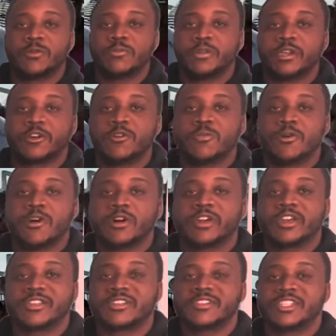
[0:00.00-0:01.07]
with pickleball
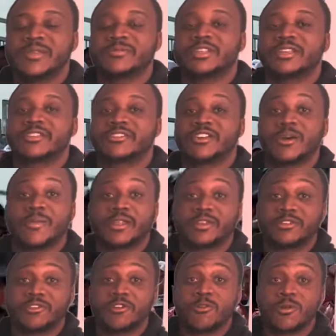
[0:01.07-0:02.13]
because it seems like it's come out
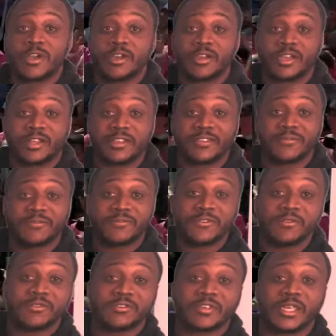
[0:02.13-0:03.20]
of nowhere and it
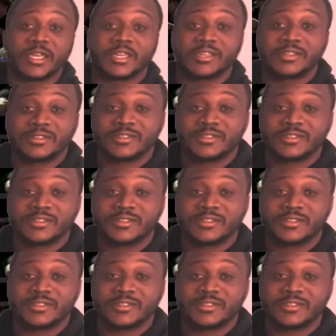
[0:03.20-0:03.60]
feels like